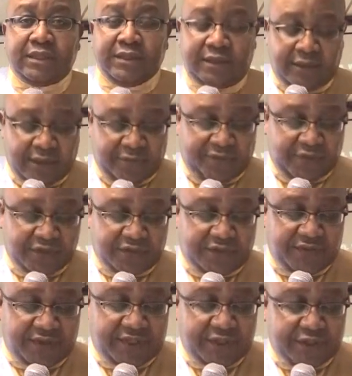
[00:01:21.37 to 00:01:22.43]
Go ahead, 1
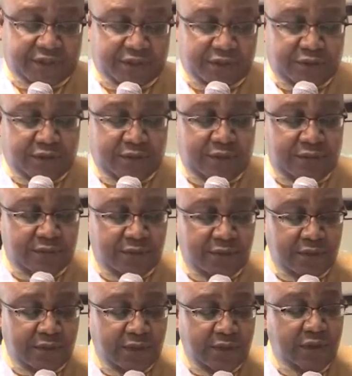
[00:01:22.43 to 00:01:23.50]
Corinthians 2,
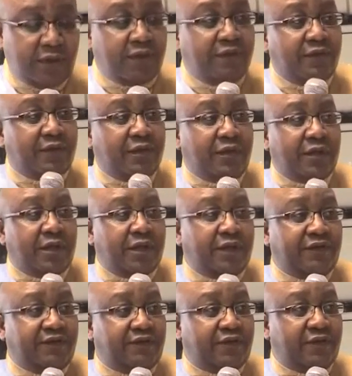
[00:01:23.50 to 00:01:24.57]
and
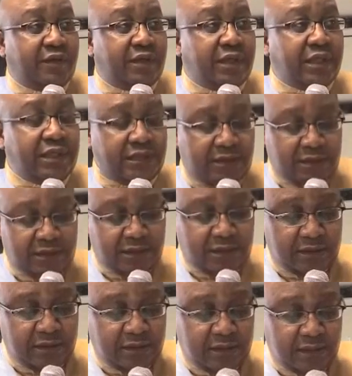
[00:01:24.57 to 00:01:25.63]
I, brethren, when I came
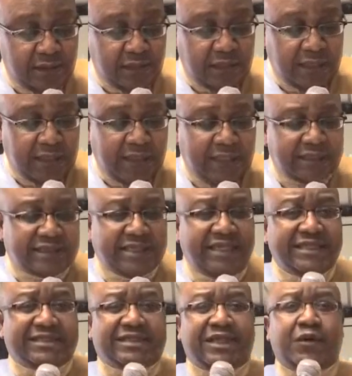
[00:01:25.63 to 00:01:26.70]
to you. It
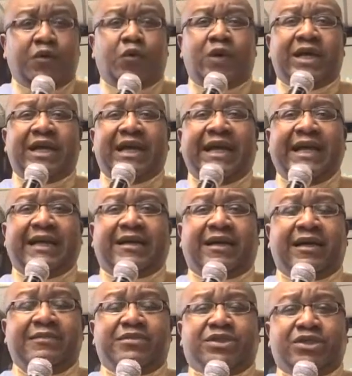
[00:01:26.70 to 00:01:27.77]
says, when I
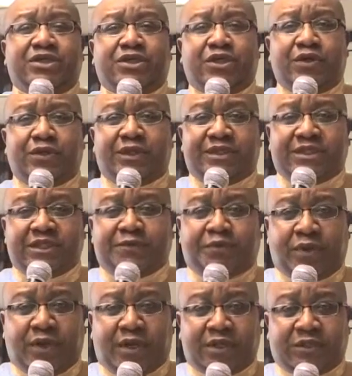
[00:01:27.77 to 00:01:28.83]
come to you, this is
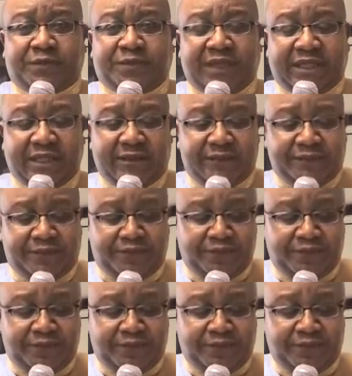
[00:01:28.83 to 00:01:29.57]
Paul speaking.